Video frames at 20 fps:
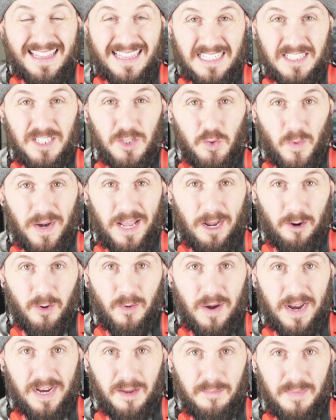this is what I
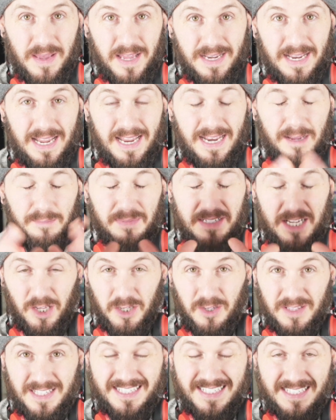would recommend, and I'm
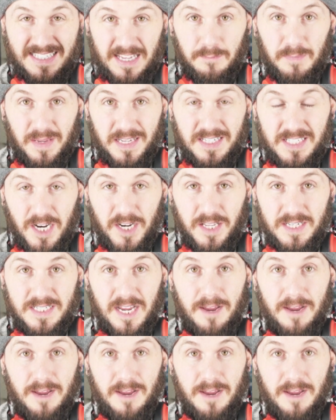telling you, this has saved me a ton of